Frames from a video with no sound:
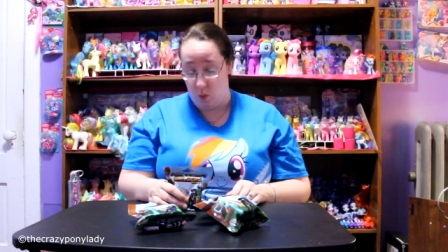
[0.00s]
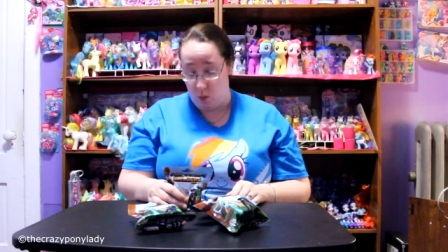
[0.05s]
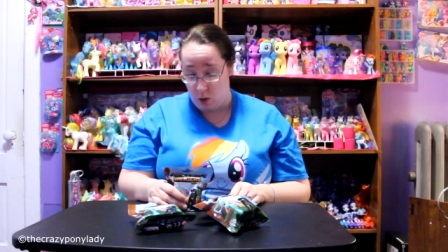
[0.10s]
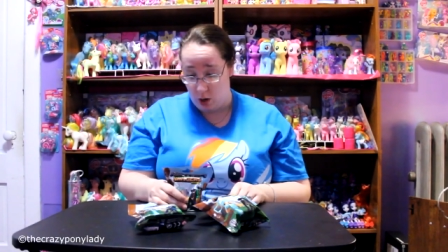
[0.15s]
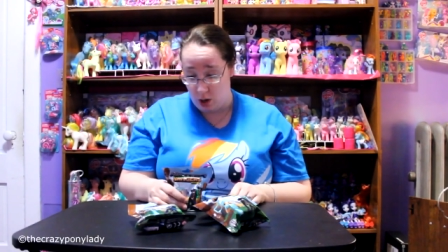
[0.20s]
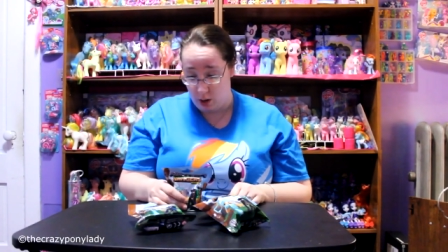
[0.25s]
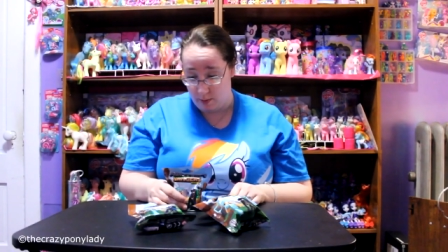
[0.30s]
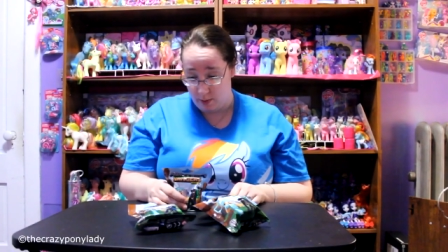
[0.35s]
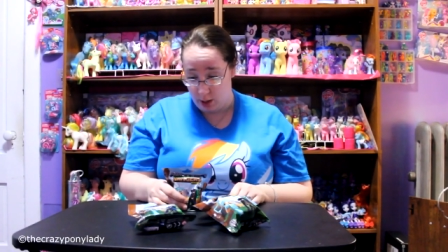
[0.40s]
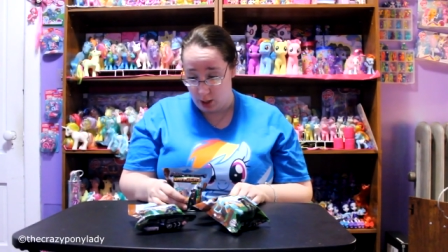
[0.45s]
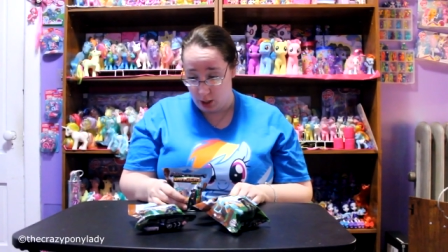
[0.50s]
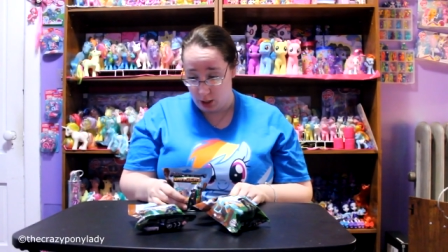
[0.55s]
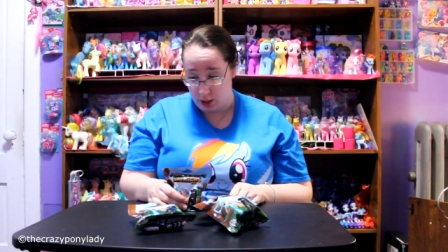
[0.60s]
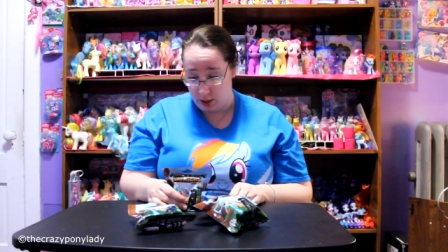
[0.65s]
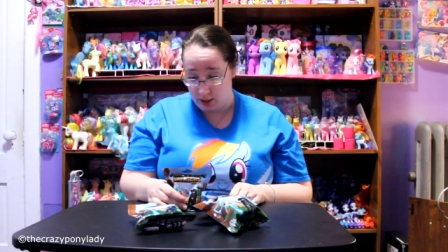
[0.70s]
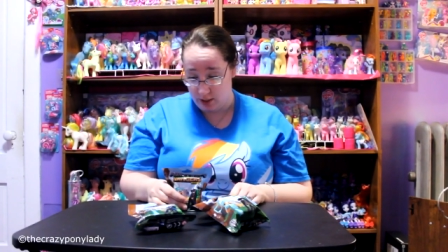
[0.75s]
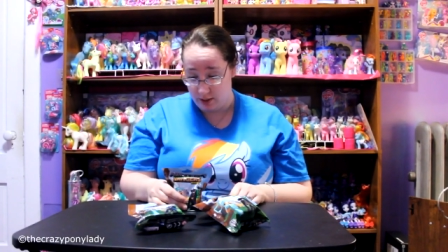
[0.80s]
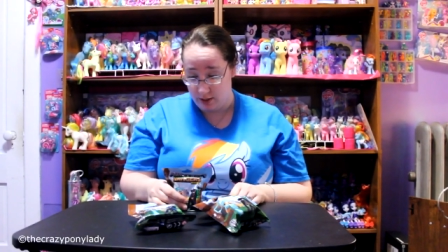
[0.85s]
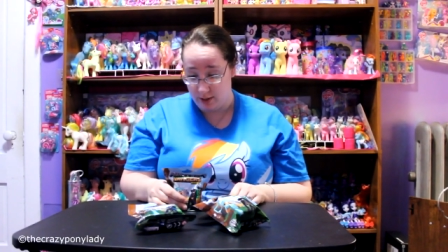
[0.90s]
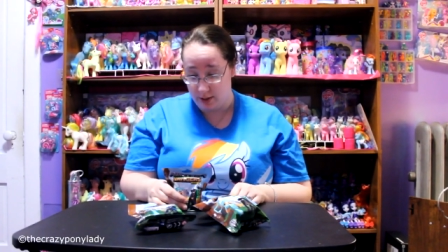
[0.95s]

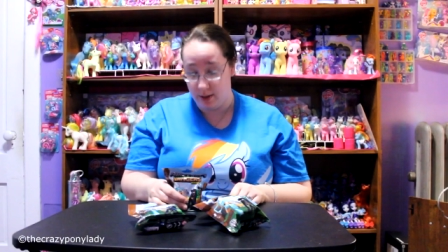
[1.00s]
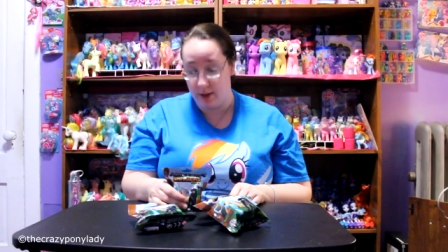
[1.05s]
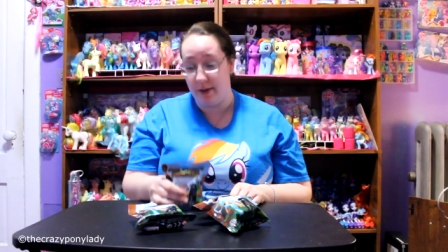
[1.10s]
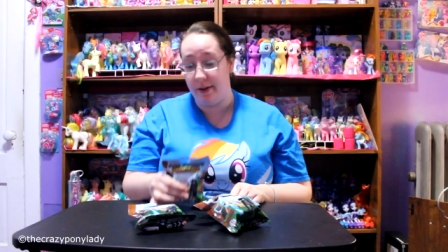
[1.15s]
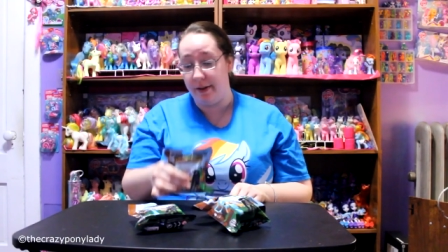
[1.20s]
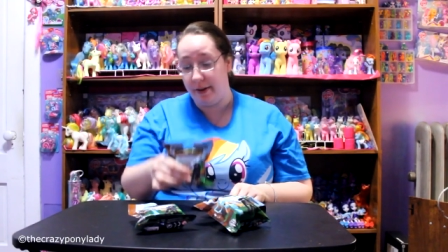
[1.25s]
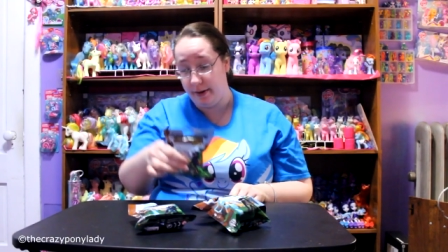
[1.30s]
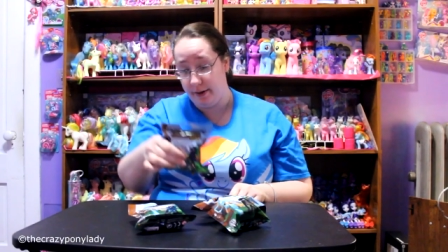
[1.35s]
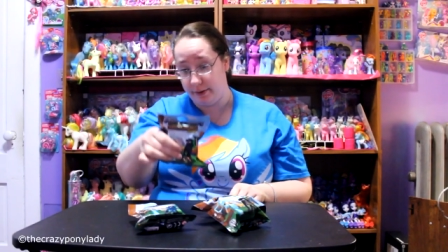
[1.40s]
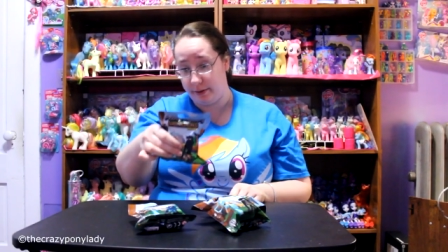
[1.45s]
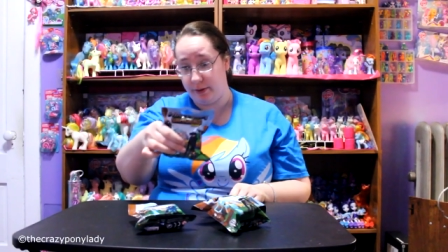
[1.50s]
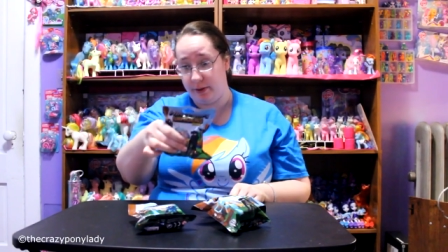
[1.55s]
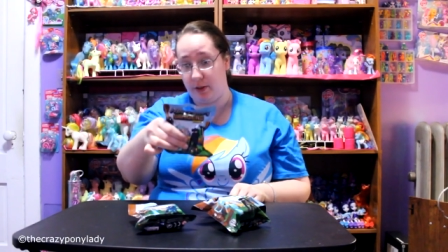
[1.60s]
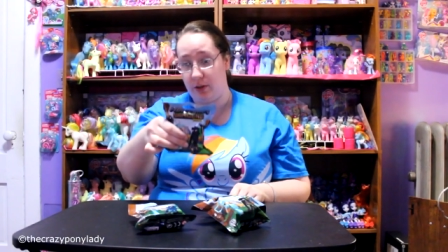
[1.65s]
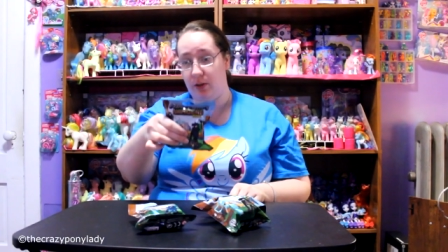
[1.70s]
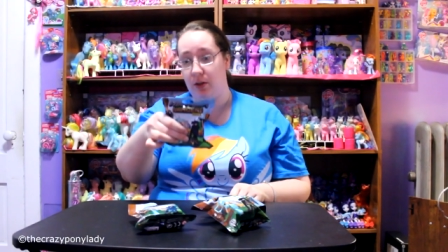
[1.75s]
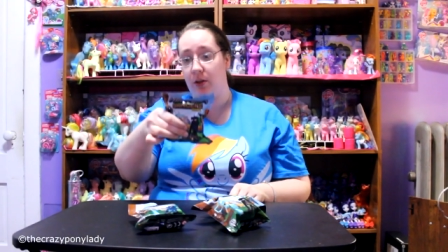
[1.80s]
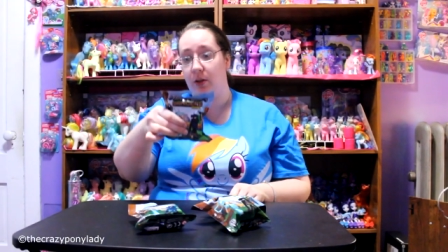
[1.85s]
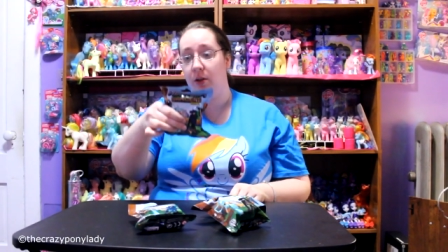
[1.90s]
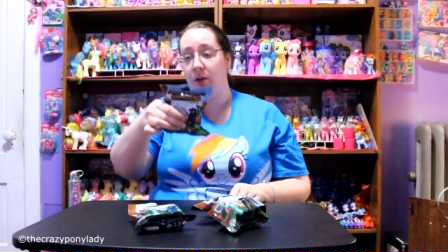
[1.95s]
Walmart.
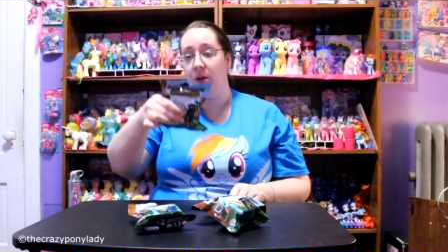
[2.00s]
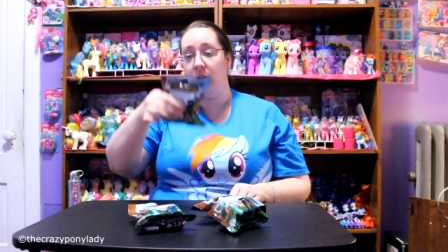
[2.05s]
Yes.